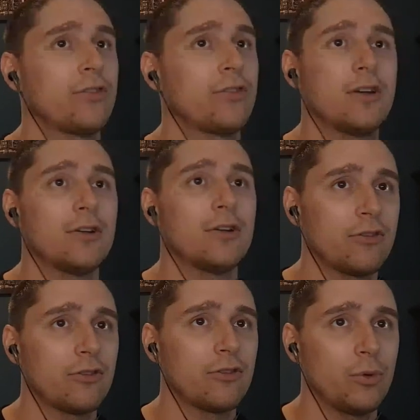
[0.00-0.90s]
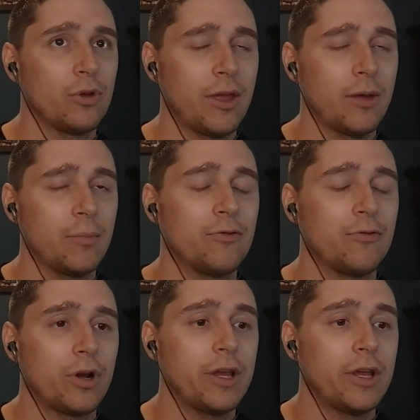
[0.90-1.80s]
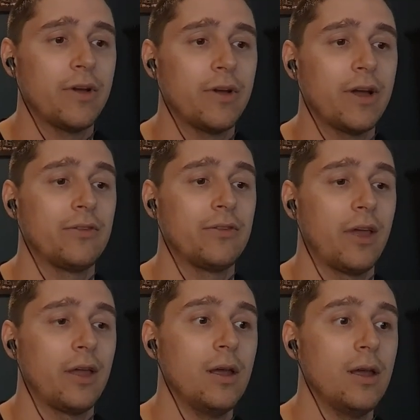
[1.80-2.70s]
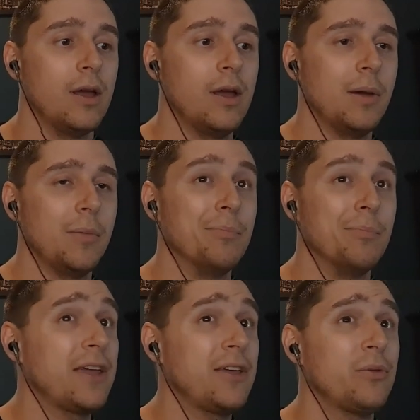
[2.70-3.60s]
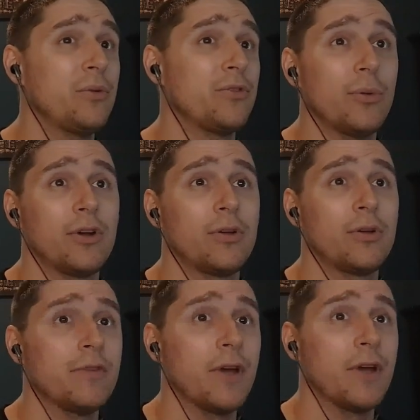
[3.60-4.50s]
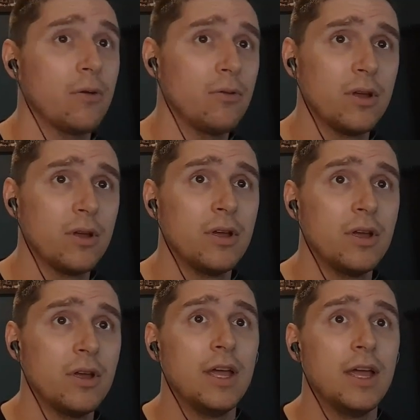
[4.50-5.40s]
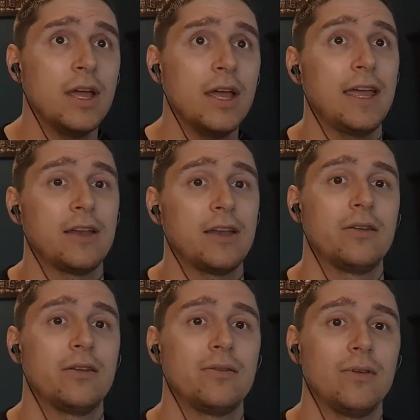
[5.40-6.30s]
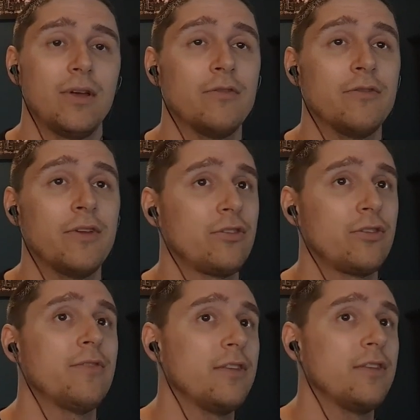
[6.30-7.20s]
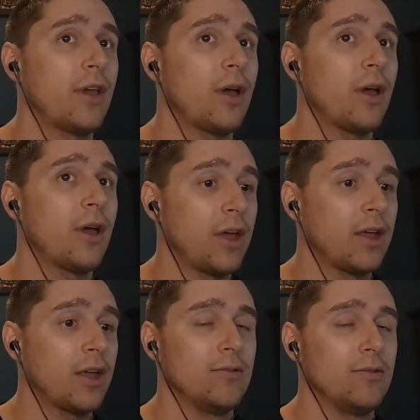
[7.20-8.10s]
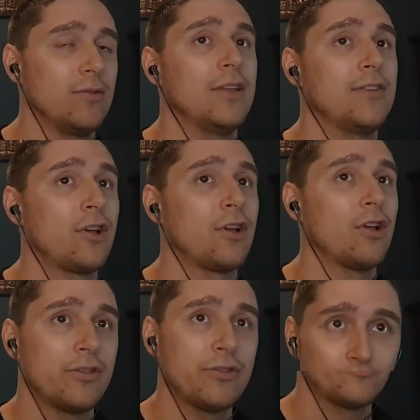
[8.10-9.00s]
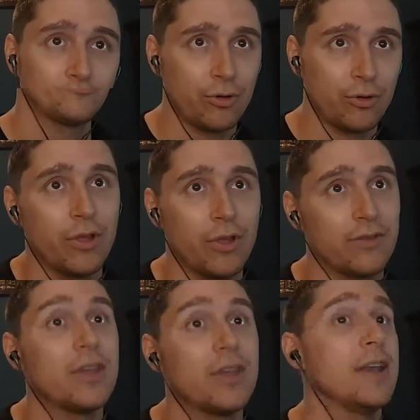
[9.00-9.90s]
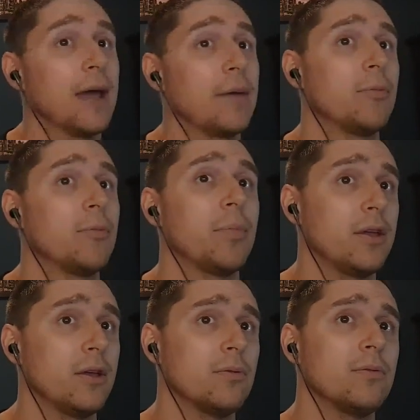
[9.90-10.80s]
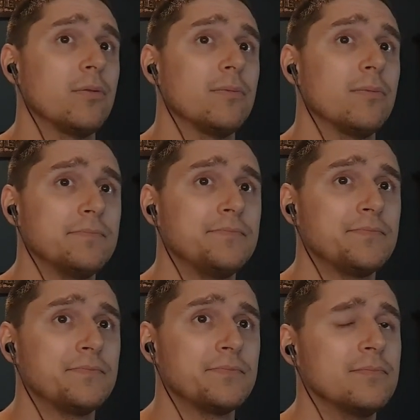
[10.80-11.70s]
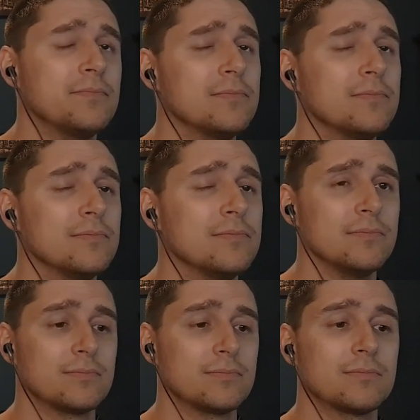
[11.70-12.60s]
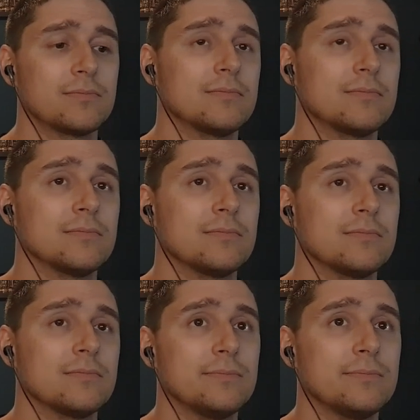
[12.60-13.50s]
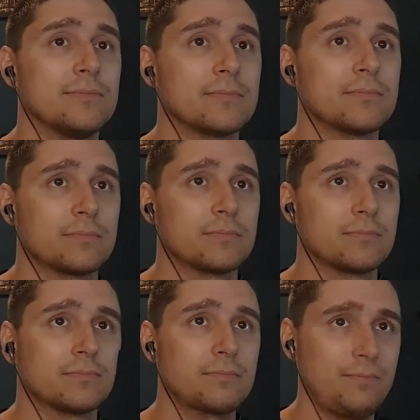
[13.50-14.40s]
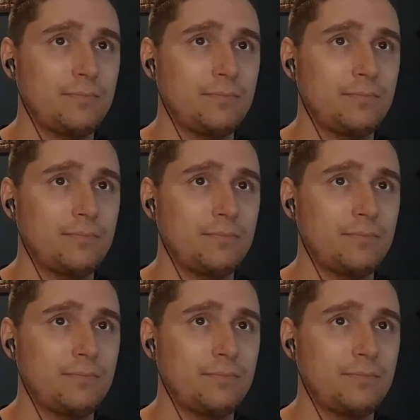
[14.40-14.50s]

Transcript: They're pretending to be arcanists, and Volke has a slight interaction with them before he realizes that Biyu is nowhere to be found, and eventually finds out that it's Callisto's crew that has kidnapped Biyu.